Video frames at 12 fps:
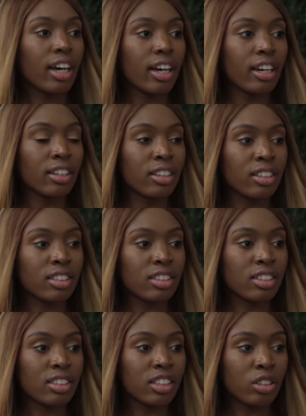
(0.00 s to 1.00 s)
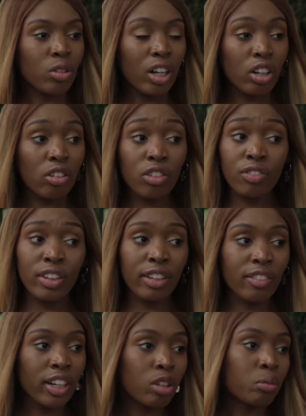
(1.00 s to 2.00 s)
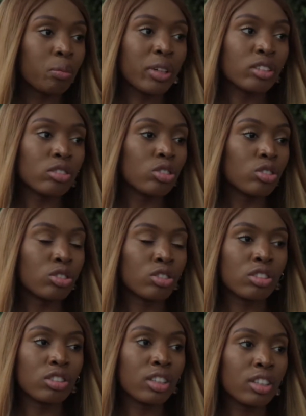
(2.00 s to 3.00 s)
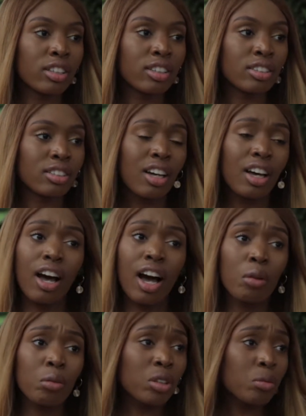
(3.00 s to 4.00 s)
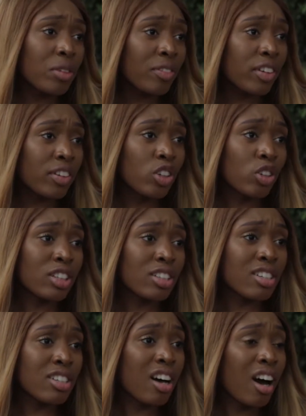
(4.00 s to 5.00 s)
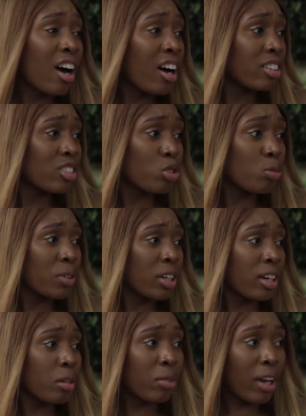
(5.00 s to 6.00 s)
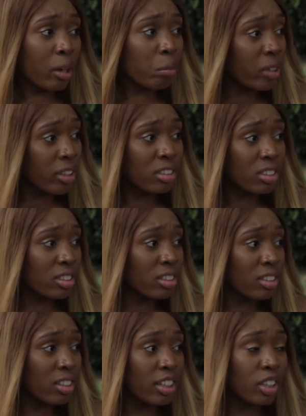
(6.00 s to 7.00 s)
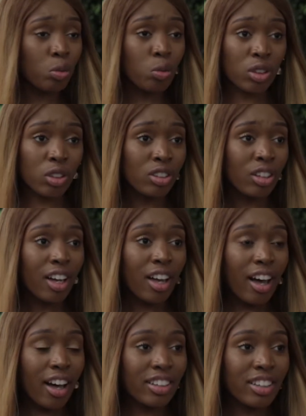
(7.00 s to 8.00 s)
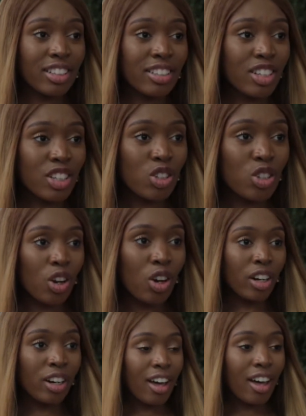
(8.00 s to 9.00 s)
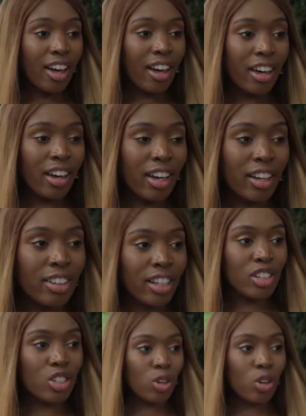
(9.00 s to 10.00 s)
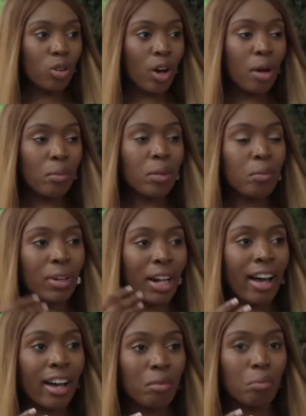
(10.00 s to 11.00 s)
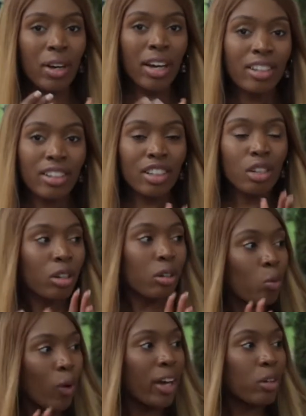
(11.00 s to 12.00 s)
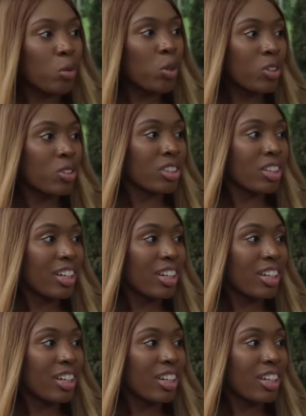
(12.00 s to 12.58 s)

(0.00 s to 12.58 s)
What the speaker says: And there's still a lot of development to do, because I'm gonna be very honest, it's hard to be a black person in the world. There's this song that is called "I'm a Black Man in a White World,"